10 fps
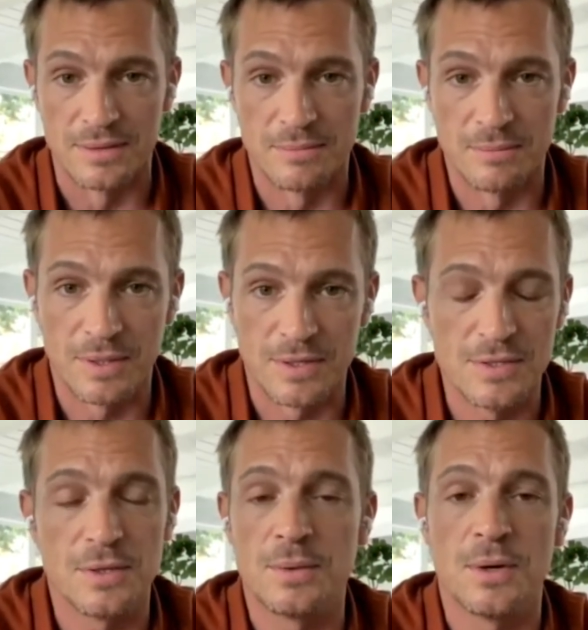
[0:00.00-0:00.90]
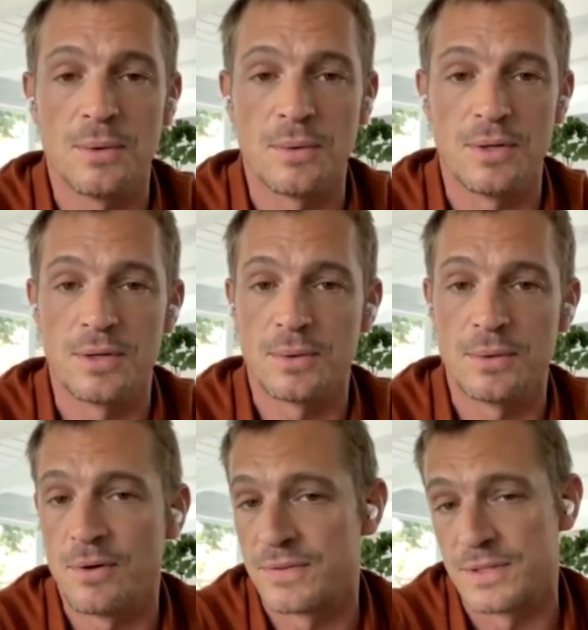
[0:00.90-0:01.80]
because you don't know
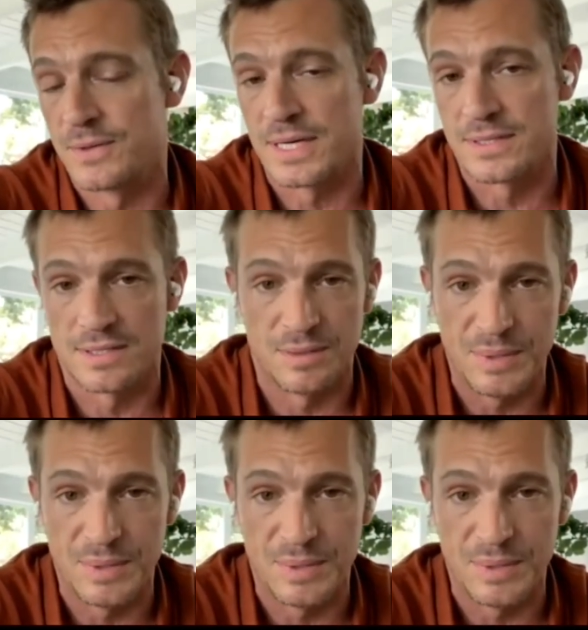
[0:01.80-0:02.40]
if the director's going to